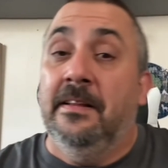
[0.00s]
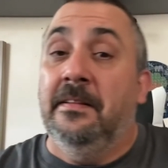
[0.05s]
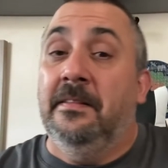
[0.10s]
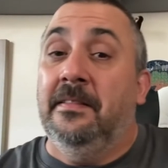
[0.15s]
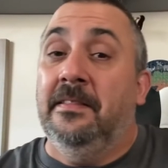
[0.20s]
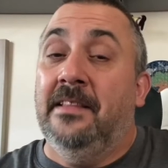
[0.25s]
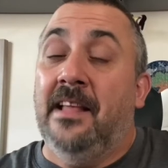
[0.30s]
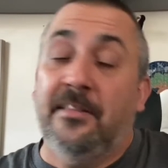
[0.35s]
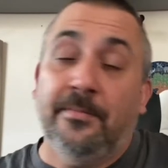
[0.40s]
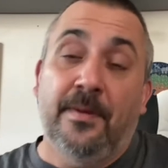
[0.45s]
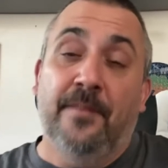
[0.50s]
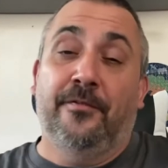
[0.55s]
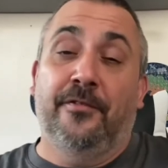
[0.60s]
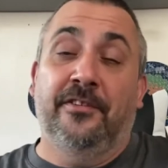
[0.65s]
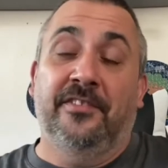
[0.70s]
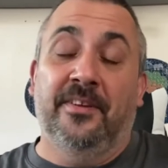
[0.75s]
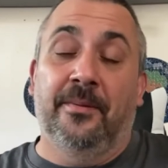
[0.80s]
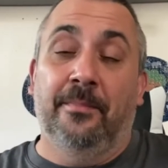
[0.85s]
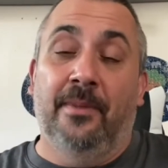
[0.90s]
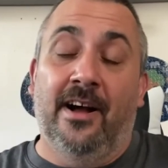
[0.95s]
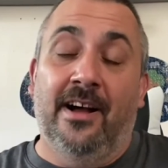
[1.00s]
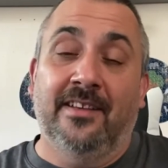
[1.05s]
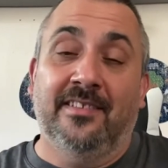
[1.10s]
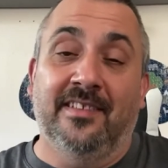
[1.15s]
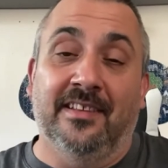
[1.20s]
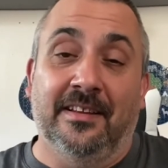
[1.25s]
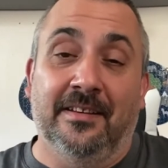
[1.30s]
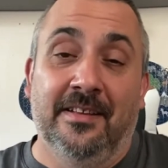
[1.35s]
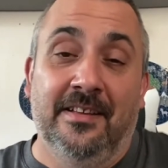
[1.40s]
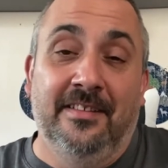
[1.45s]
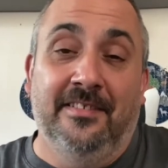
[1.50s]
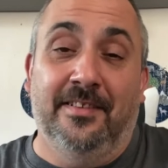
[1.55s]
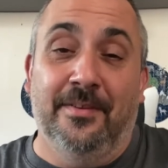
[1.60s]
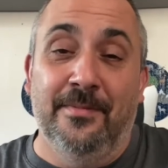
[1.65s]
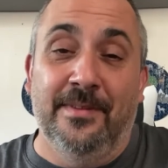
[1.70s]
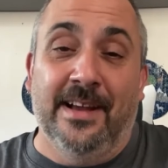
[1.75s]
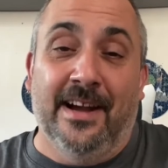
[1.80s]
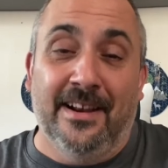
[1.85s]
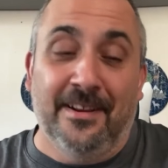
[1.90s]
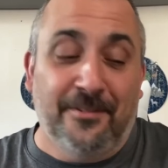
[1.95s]
that's my first unboxing, to
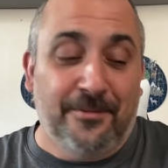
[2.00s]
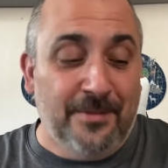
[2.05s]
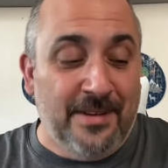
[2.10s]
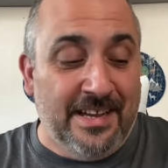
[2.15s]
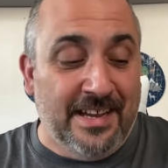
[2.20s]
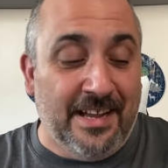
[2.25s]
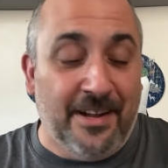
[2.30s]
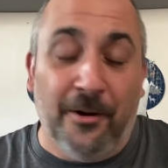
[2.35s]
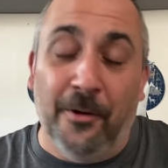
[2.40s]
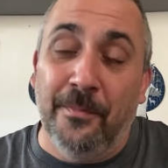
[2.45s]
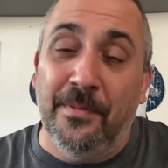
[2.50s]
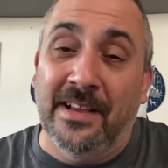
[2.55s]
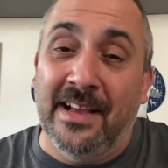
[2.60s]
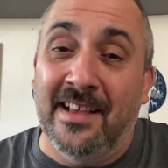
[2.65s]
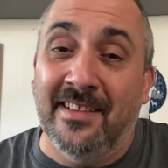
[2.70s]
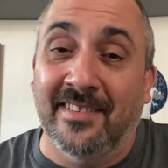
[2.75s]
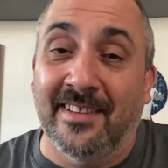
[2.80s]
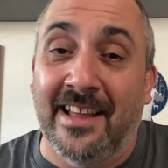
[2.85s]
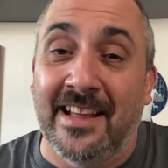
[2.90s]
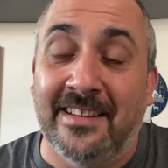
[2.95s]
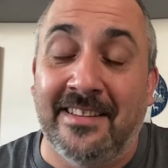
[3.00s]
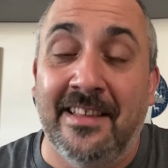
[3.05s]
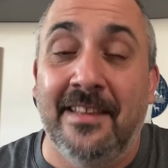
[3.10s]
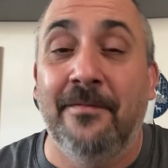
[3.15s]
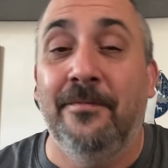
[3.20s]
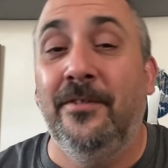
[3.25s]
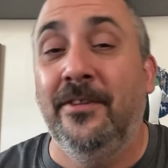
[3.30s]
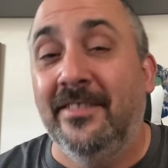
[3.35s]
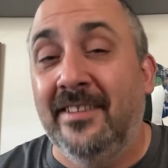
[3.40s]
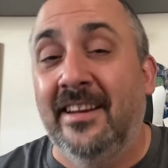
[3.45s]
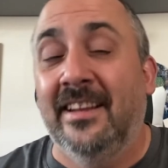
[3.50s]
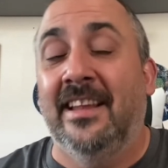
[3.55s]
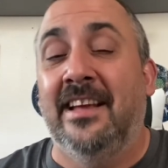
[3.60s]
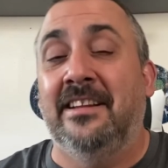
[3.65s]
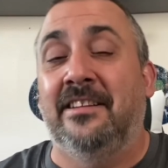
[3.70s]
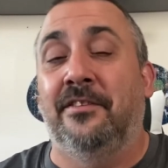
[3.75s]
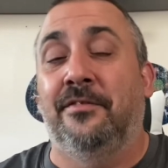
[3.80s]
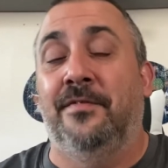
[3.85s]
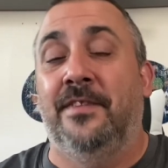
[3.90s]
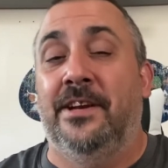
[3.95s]
be honest with you. I hope you guys liked it. If you did like
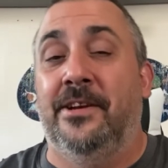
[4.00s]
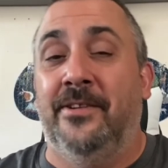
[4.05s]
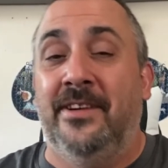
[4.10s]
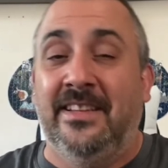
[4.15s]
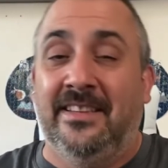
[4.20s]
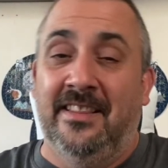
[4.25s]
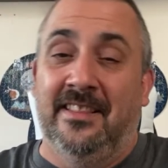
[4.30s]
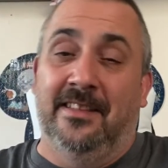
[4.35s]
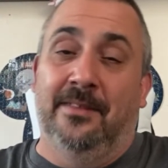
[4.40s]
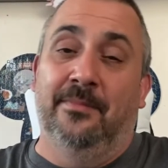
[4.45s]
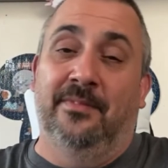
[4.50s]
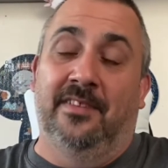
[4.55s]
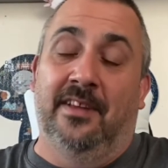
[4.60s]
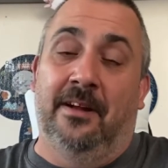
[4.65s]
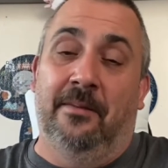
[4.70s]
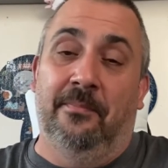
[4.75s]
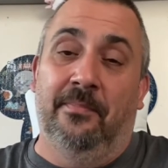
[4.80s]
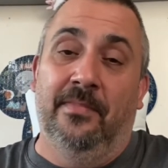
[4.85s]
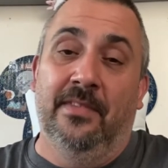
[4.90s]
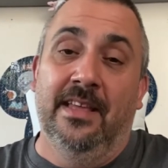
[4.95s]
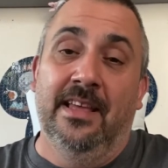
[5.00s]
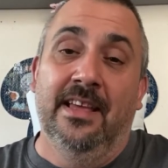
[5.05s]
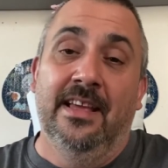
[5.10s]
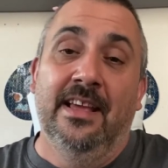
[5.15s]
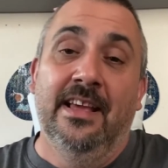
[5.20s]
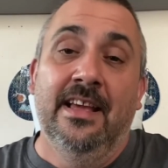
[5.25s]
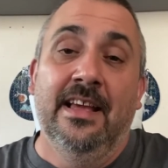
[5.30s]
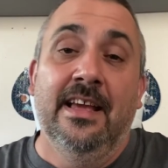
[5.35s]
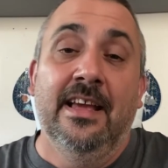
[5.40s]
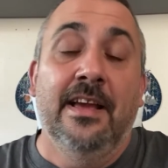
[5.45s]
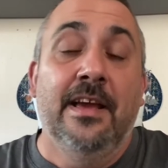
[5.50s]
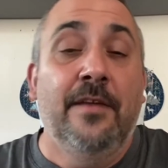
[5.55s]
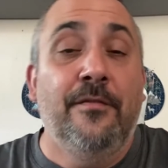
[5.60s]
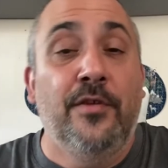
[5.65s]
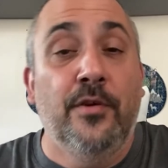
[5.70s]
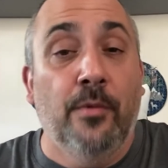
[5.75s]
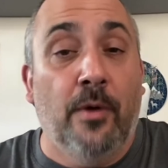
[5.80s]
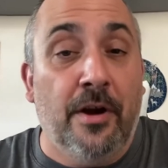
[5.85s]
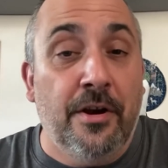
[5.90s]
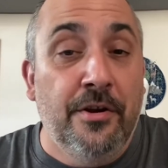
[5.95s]
this video, hit the thumbs up. If
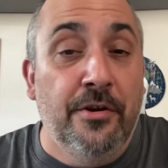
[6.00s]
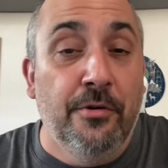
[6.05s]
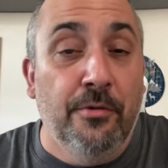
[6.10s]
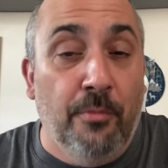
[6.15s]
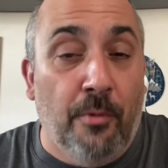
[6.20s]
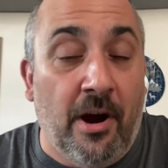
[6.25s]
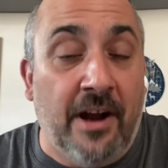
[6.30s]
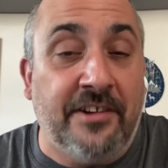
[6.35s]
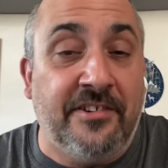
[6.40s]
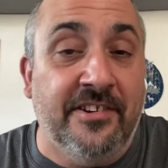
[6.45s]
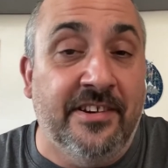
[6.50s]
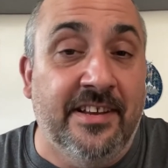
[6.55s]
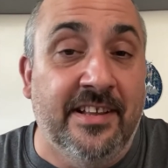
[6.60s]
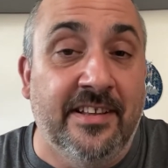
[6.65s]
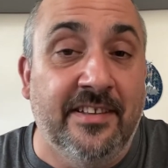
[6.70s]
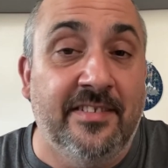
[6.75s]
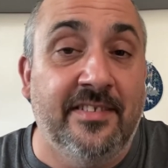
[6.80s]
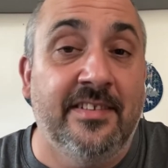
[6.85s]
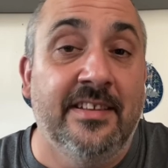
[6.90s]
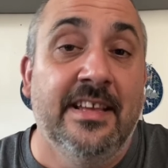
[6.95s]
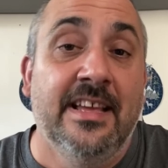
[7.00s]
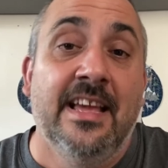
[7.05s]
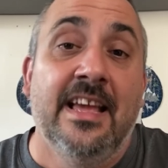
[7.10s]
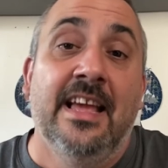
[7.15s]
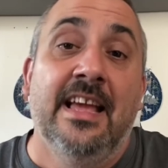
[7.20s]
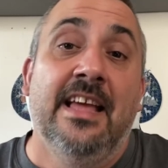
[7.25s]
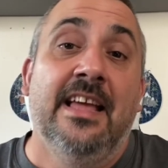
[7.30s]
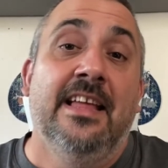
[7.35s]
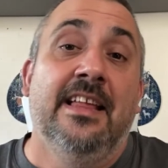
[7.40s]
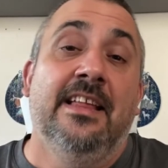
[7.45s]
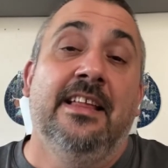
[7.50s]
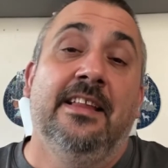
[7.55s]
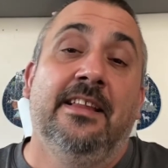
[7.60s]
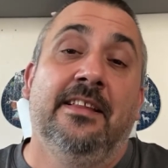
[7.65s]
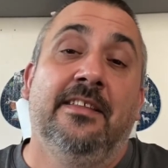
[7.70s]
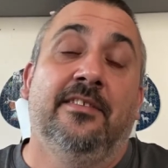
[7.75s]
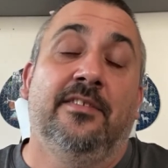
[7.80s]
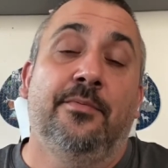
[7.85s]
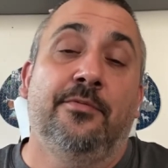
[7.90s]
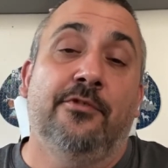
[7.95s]
you are new watching this,
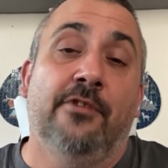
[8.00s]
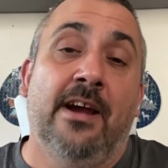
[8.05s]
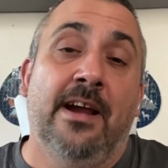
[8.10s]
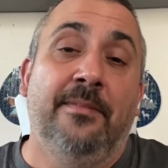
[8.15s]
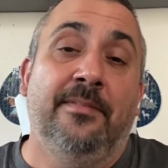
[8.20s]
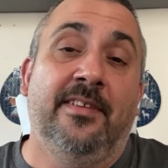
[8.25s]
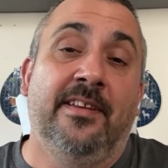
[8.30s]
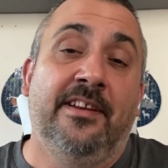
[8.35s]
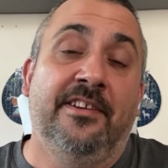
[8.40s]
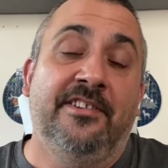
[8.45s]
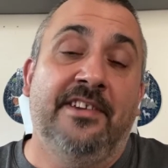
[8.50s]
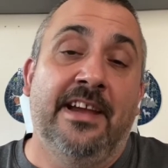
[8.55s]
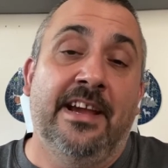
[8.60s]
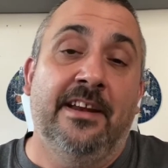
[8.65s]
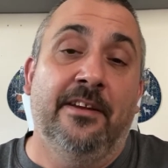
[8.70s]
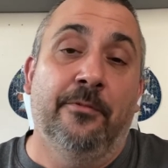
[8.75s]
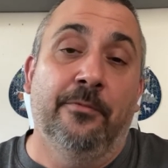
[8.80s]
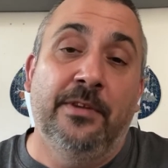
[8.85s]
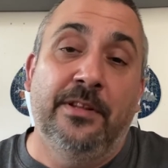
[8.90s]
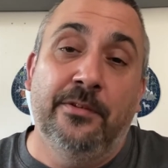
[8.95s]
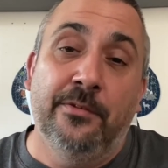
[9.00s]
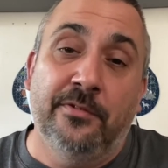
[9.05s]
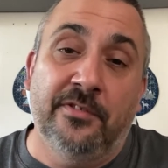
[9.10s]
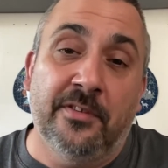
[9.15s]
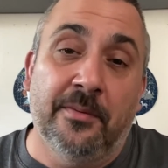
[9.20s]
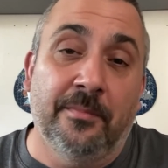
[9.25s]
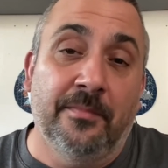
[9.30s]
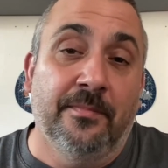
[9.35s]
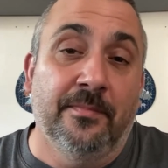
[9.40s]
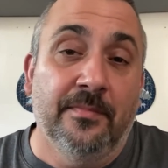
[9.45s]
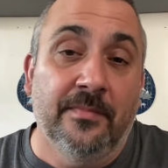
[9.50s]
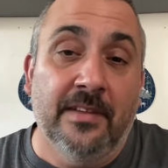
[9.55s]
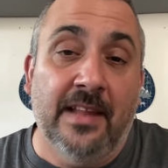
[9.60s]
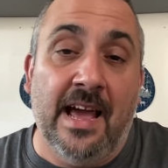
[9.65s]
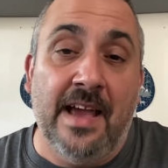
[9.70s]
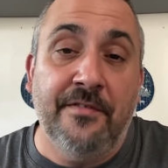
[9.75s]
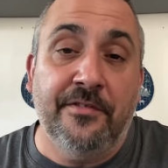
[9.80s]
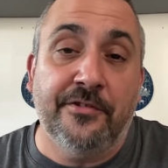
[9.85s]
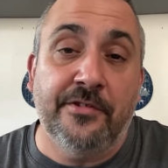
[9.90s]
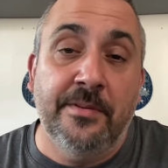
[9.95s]
subscribe to the channel. We do some
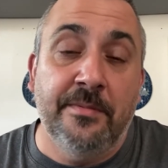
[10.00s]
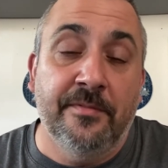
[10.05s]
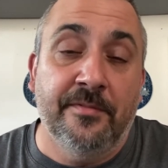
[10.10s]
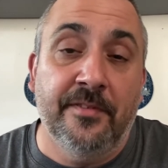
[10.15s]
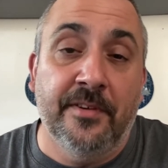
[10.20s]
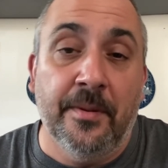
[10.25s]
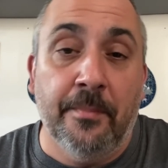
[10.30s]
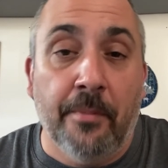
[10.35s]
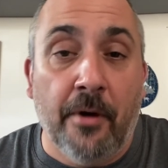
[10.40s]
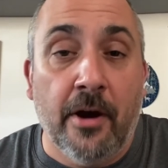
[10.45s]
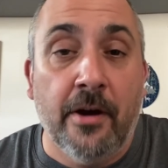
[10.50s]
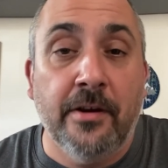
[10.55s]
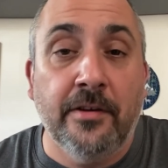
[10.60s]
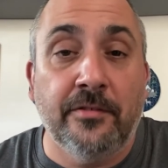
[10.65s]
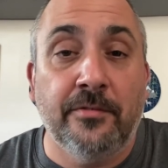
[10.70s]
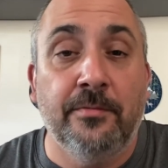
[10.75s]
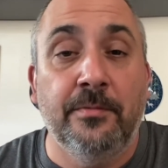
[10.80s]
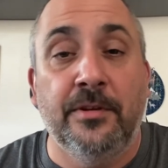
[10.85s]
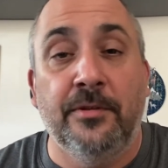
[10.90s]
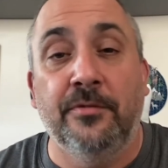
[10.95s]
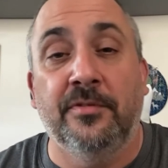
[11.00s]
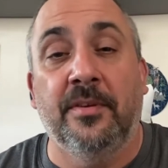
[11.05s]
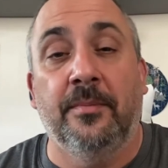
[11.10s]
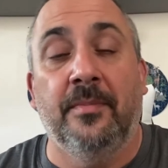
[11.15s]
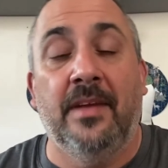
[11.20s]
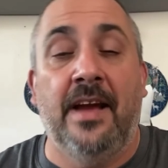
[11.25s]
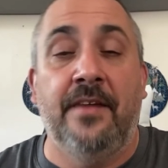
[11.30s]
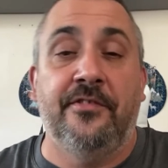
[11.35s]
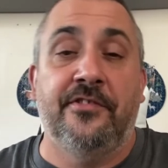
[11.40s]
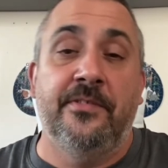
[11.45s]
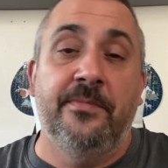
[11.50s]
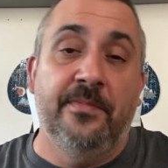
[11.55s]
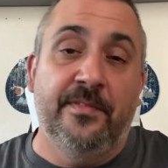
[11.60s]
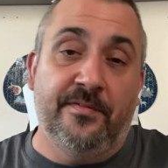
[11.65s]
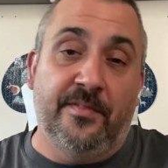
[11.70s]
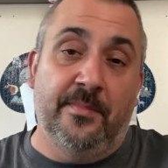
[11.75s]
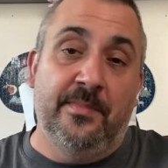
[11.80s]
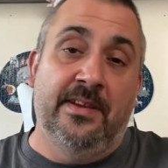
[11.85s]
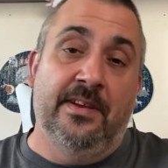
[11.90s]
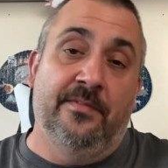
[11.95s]
live streaming from the parks. We do some live streaming
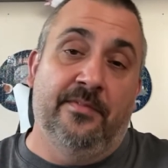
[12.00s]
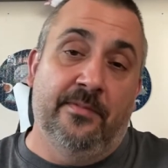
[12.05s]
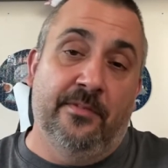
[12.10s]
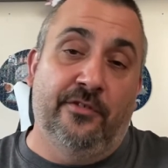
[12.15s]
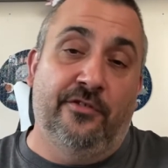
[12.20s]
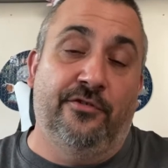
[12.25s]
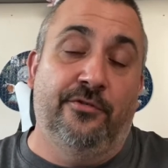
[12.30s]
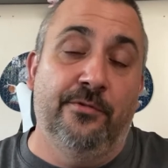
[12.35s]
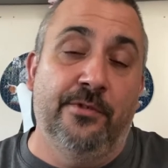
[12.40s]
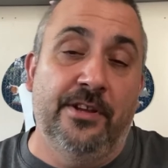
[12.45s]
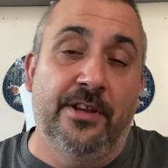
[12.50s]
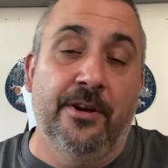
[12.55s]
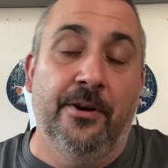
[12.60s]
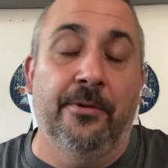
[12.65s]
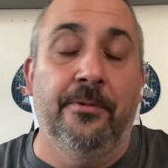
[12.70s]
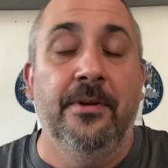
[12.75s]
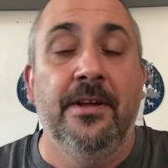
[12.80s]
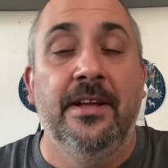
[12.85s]
from here from the studio.